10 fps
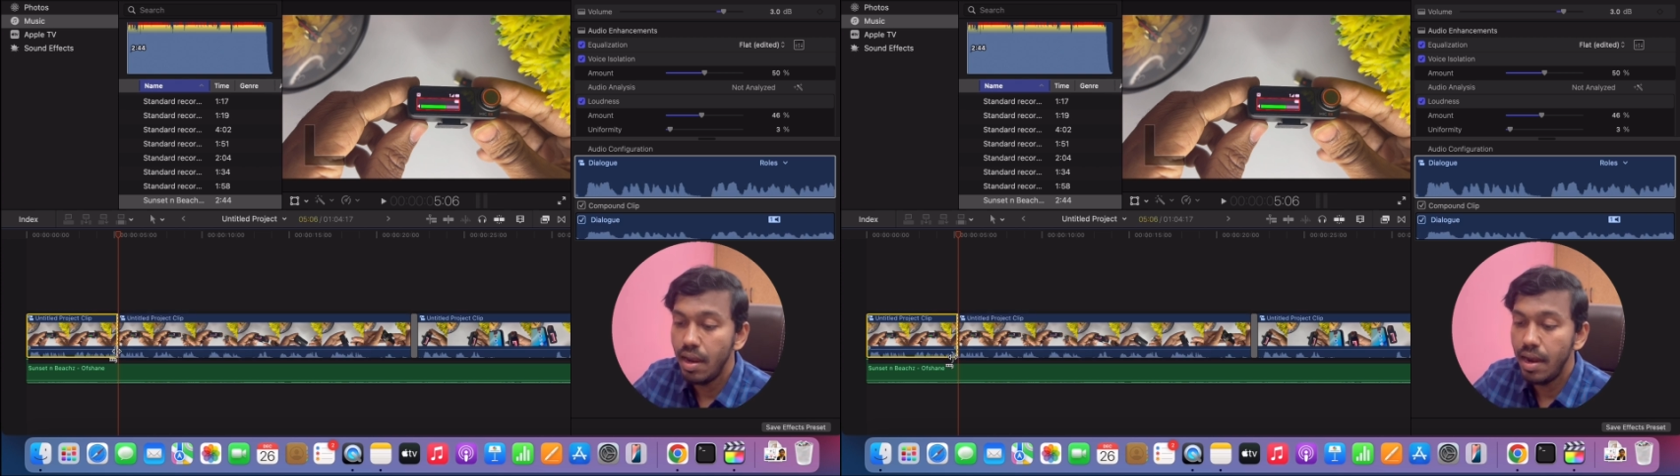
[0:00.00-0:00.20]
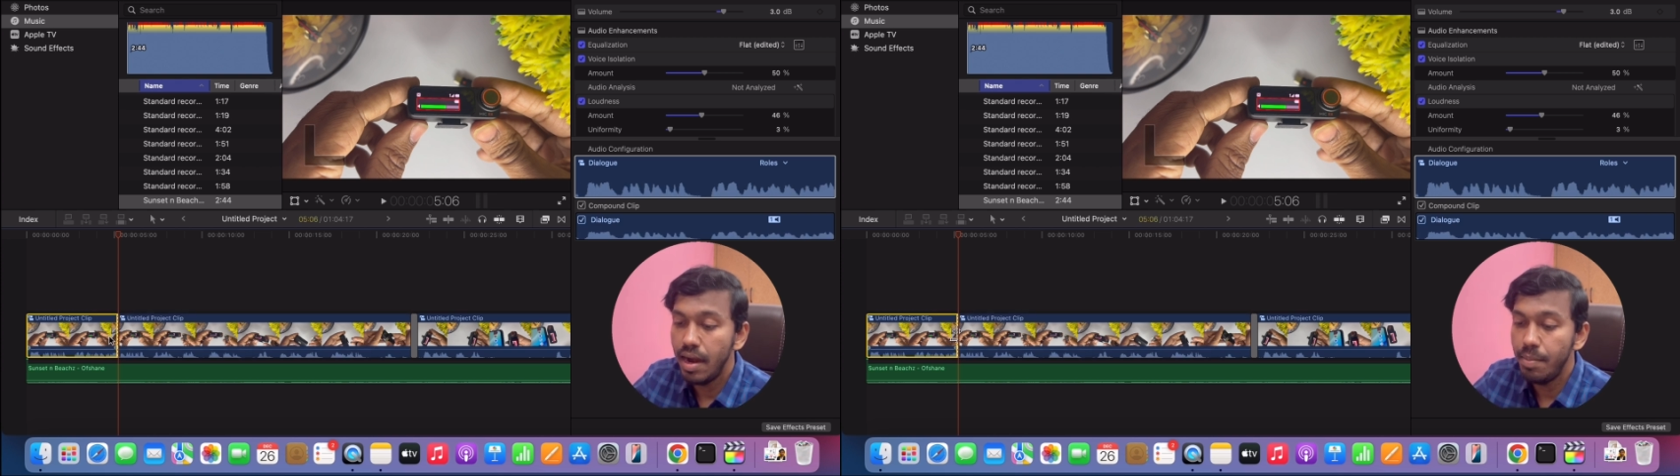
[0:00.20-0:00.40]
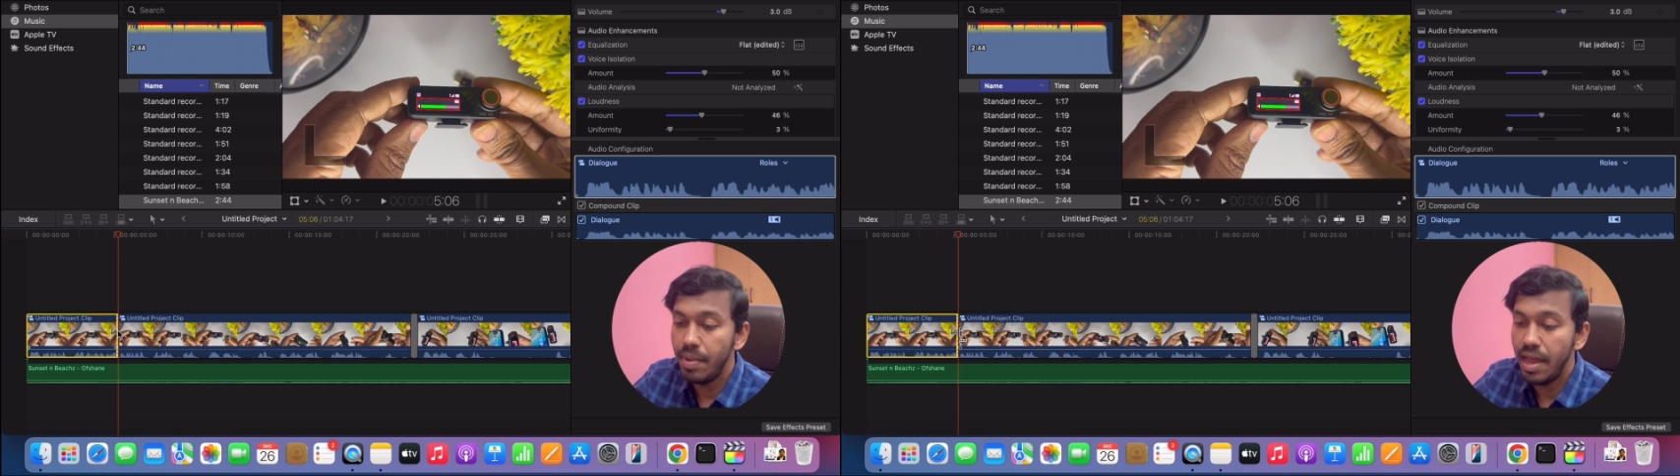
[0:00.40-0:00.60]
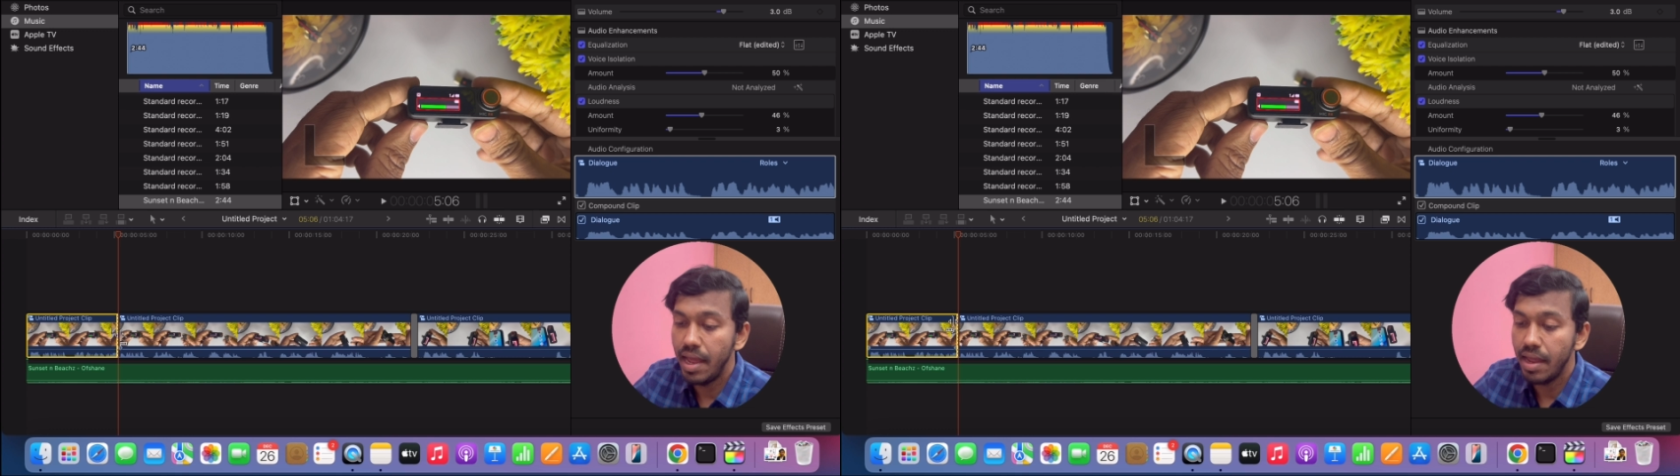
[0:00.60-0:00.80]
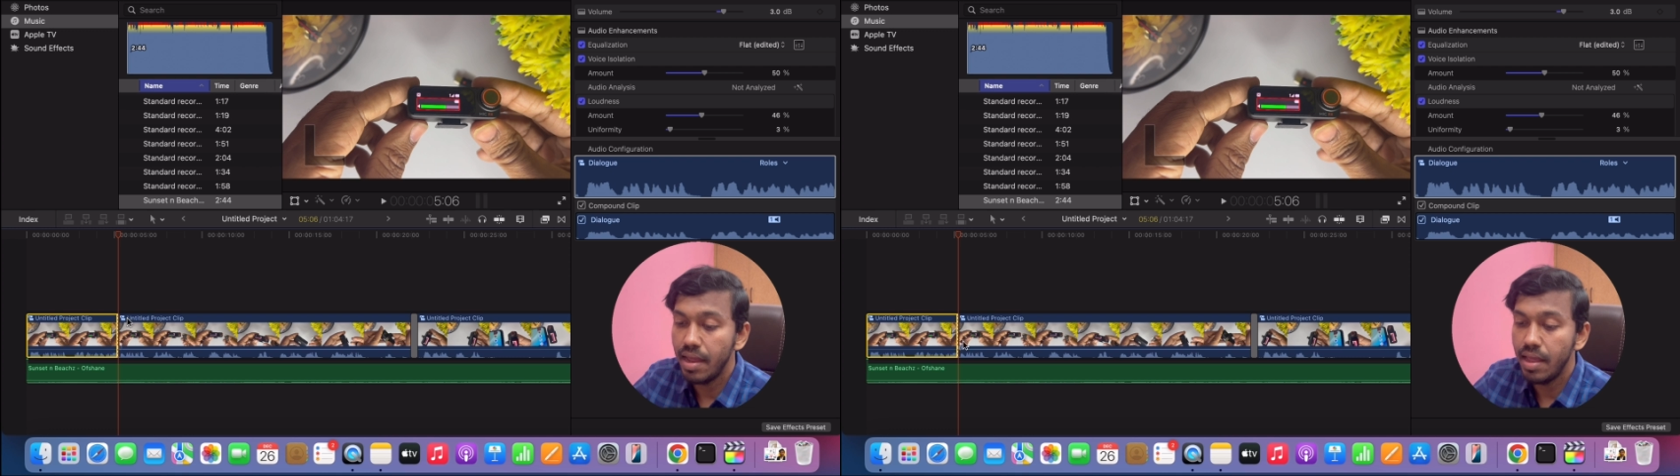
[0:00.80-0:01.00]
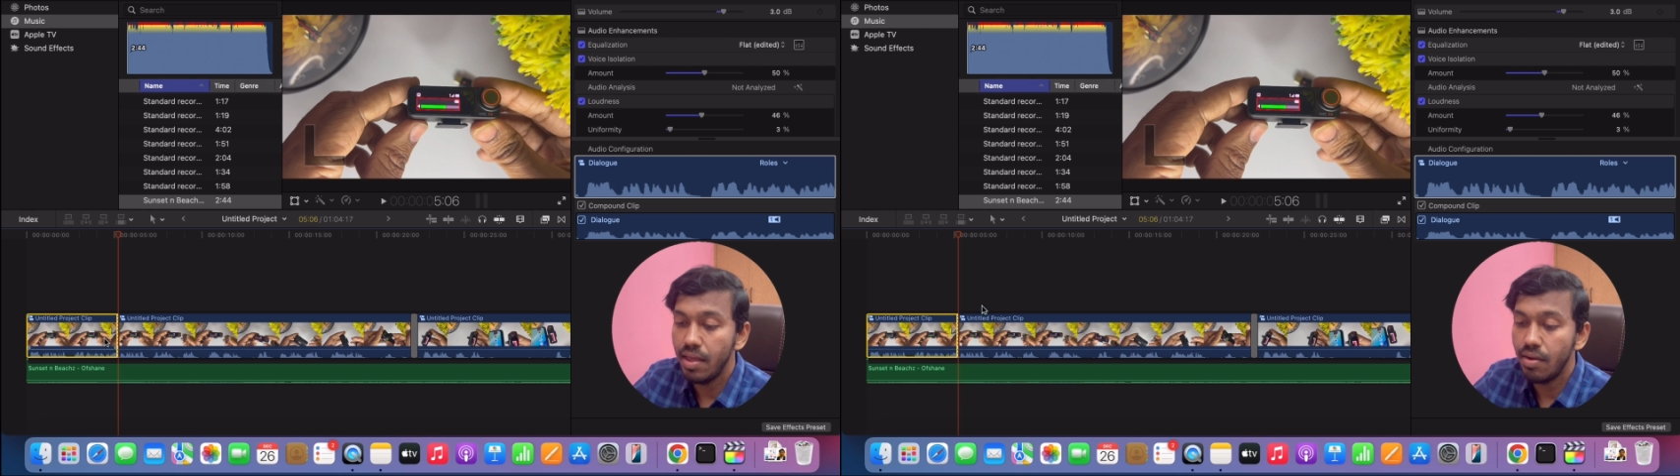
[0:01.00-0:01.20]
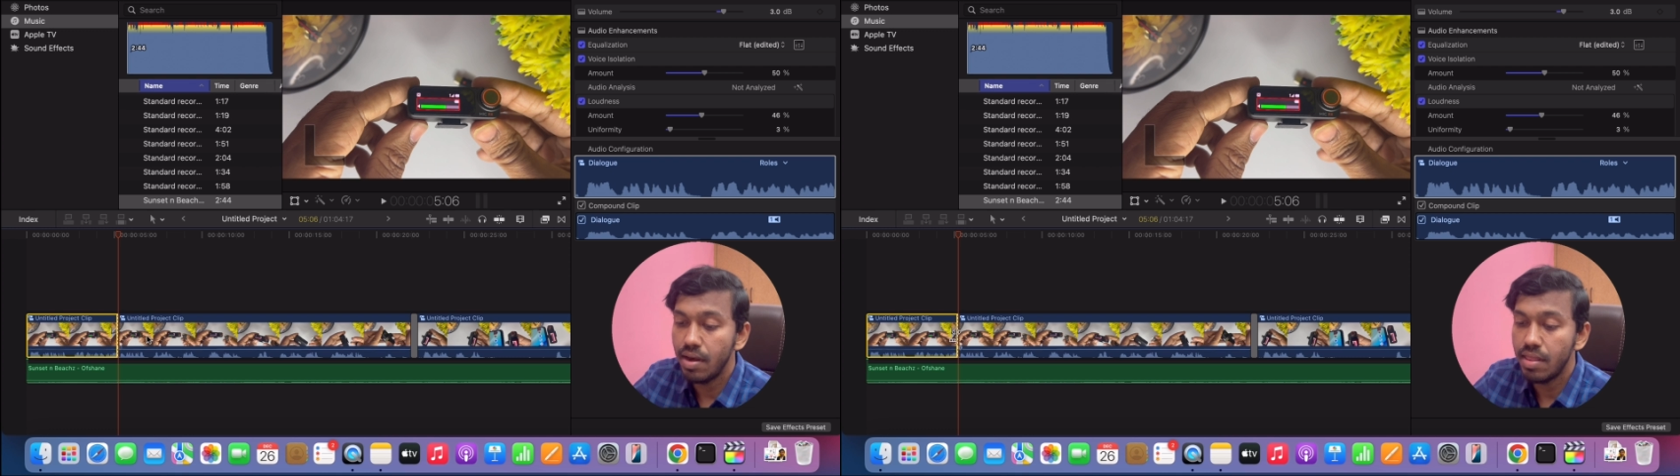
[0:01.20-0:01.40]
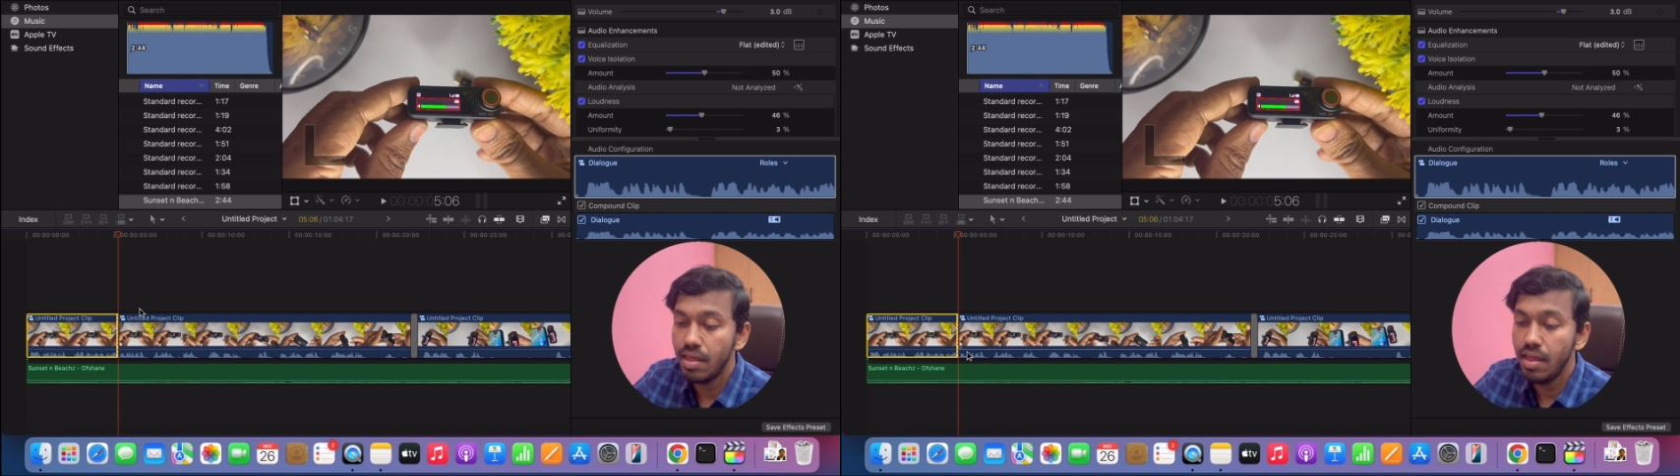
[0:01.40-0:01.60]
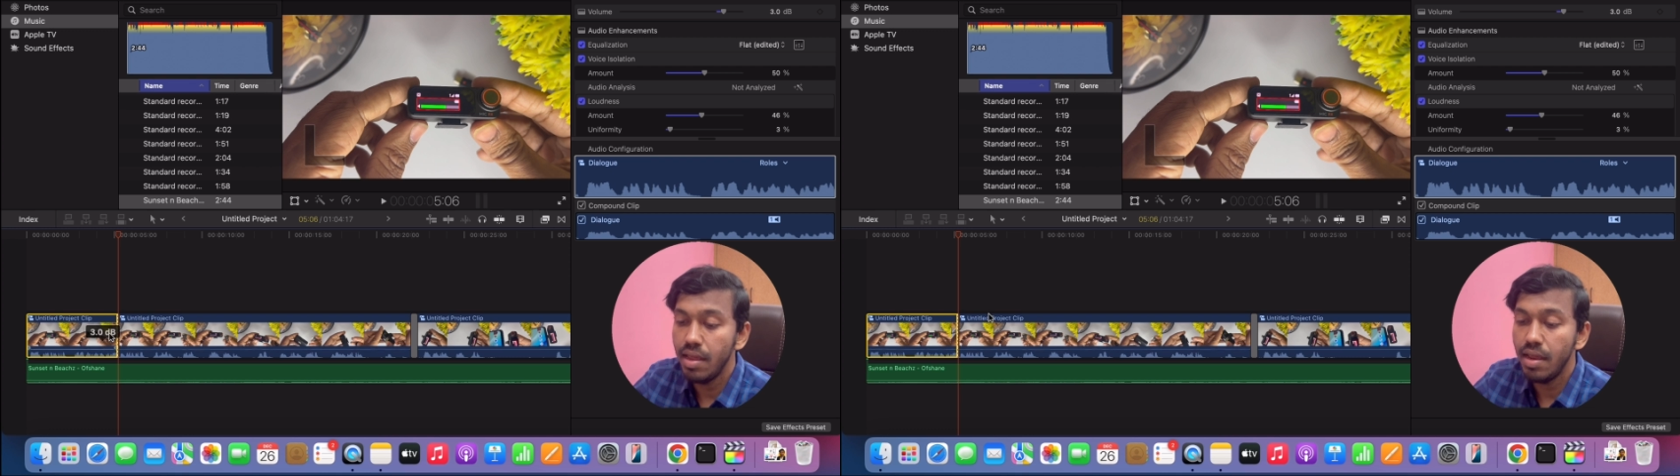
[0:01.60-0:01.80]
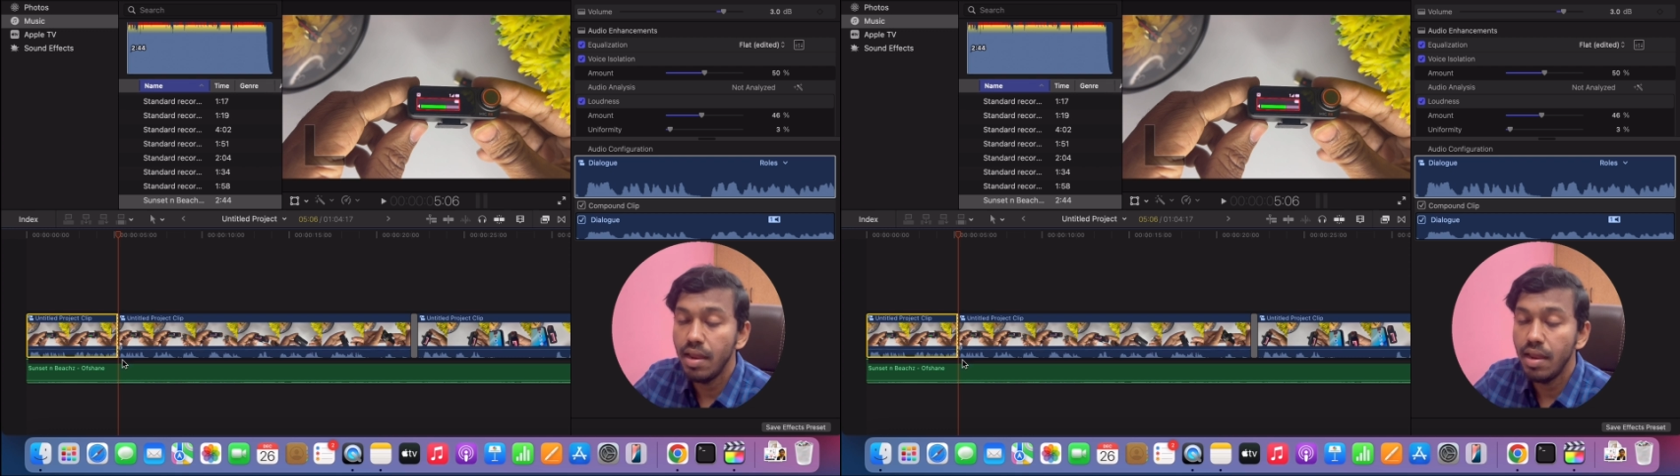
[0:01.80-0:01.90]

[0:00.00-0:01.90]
and bang, you can see